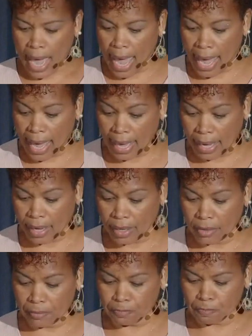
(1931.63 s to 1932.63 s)

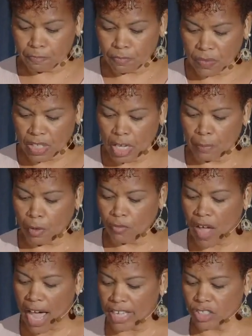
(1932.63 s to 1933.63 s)
And it
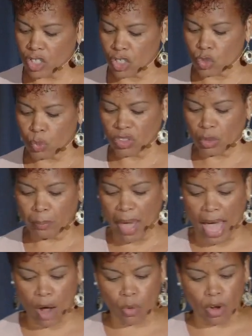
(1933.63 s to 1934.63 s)
provides us with the
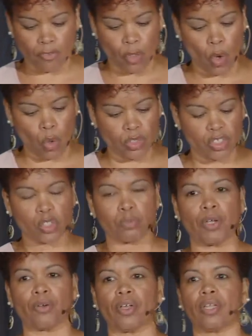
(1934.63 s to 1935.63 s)
power of the Holy
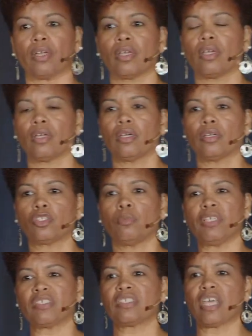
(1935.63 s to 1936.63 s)
Spirit to
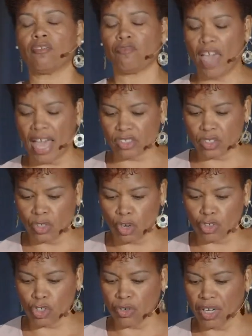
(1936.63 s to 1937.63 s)
be steadfast in
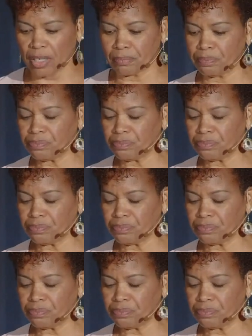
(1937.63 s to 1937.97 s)
our journey.